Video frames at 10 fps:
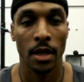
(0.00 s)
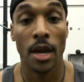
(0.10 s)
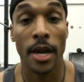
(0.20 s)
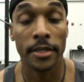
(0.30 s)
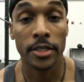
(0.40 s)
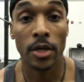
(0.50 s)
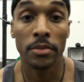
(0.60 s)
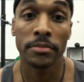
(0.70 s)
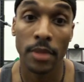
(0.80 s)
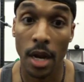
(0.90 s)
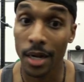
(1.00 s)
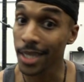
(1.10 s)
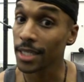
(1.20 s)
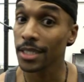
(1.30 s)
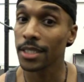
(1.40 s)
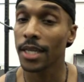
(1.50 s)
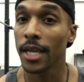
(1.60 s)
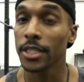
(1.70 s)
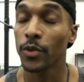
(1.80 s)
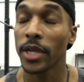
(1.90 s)
All right, so our next
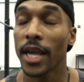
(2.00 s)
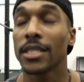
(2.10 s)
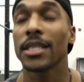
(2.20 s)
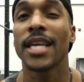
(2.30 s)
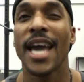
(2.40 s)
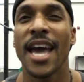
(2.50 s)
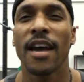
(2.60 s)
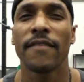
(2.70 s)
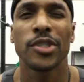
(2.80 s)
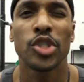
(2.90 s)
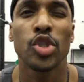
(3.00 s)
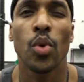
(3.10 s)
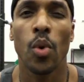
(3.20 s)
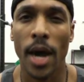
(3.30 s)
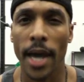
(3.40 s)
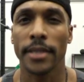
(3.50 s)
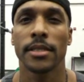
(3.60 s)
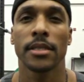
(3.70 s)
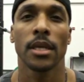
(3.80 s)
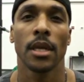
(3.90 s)
exercise, we actually have
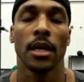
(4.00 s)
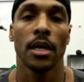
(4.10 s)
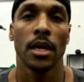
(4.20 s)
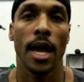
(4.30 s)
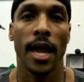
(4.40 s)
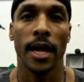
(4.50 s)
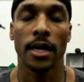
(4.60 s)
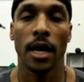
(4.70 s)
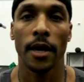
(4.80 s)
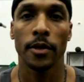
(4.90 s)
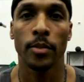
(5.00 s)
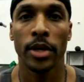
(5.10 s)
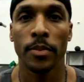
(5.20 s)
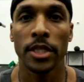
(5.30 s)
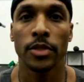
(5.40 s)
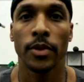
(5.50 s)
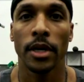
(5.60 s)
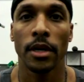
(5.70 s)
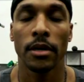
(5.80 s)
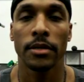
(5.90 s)
squats. And you pretty much
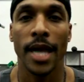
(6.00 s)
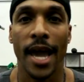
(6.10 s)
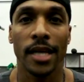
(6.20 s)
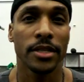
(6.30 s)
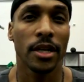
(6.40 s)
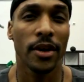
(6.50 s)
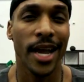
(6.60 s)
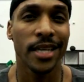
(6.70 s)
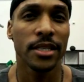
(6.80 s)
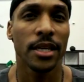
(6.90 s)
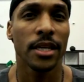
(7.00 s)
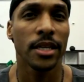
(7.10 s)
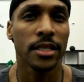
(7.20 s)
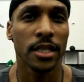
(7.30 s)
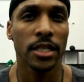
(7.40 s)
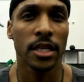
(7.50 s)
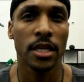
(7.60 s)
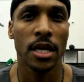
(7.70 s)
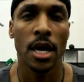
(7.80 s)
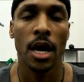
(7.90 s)
wanna go ass to the grass, essentially.
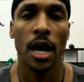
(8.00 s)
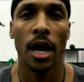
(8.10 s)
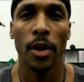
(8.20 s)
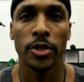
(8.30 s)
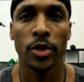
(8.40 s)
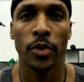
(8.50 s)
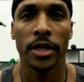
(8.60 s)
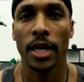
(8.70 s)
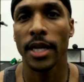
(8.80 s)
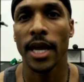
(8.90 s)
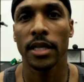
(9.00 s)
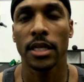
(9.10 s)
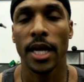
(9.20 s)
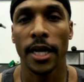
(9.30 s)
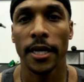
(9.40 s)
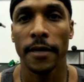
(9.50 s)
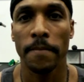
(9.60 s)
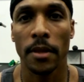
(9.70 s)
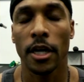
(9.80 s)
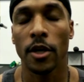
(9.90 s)
To where you get down to 90.
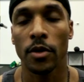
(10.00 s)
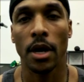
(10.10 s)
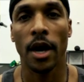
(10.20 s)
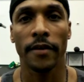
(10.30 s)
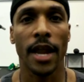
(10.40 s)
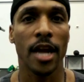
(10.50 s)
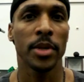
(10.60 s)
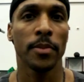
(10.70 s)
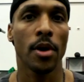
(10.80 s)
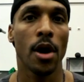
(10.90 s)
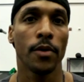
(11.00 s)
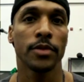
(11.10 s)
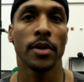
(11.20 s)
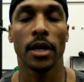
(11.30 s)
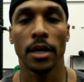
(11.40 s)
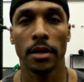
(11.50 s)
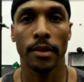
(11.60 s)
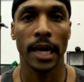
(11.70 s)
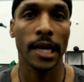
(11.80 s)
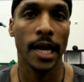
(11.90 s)
I know a lot of people always want to
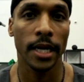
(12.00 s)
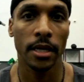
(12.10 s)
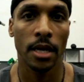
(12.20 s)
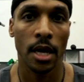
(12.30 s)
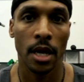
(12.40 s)
break 90,